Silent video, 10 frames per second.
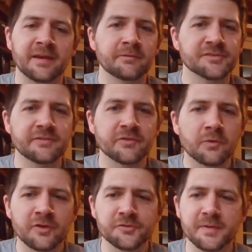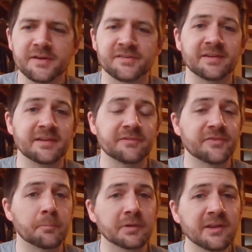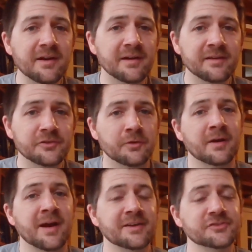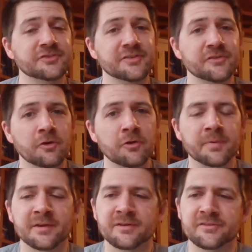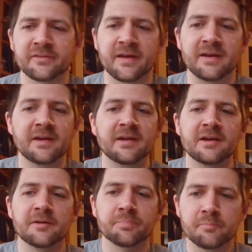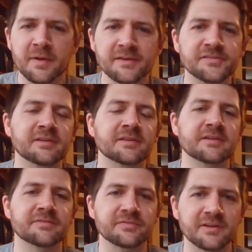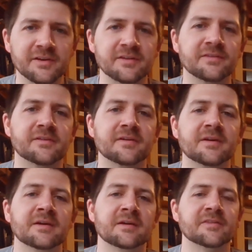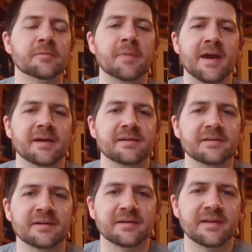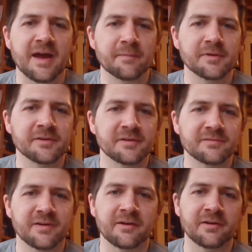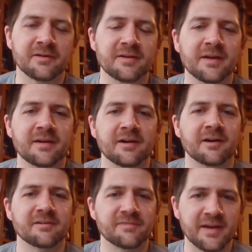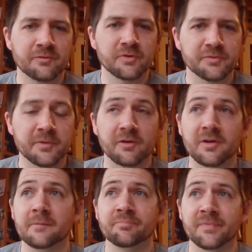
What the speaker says: And it was even worse because I left the plug to our ice chest open, and so that basically flooded the back cabin of our van with milk.